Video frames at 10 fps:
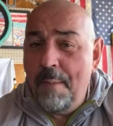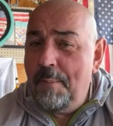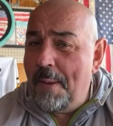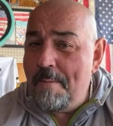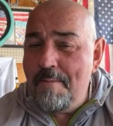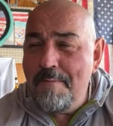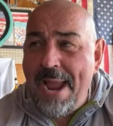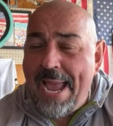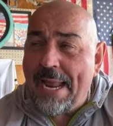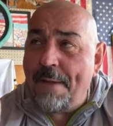But
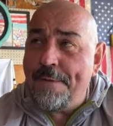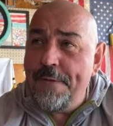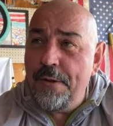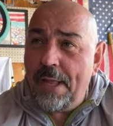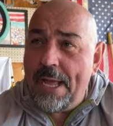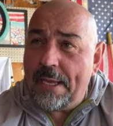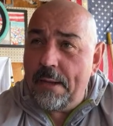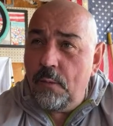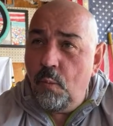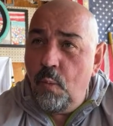man, I feel like
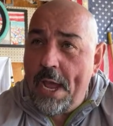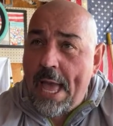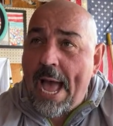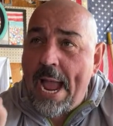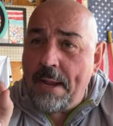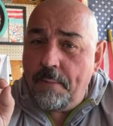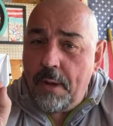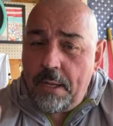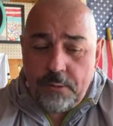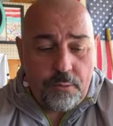when I
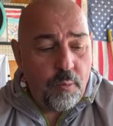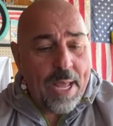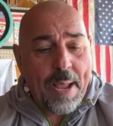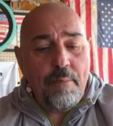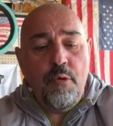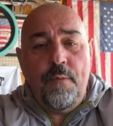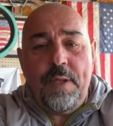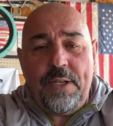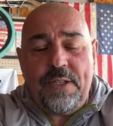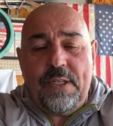move
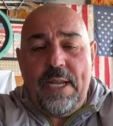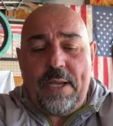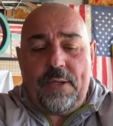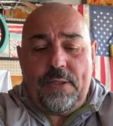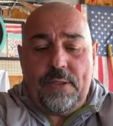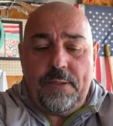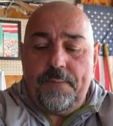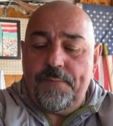these sticks